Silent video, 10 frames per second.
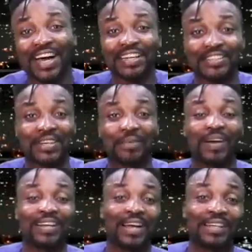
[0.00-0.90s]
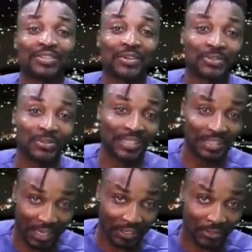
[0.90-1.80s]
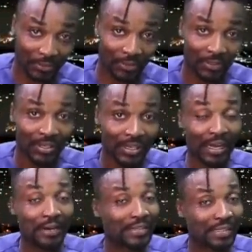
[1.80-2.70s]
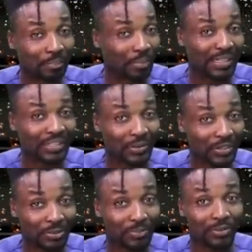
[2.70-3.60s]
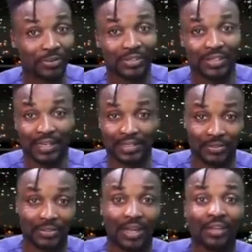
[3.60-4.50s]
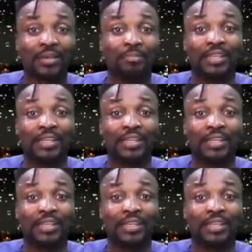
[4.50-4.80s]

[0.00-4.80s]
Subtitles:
And they talk about I talk to the guests who and I say boys touch me because how they do now.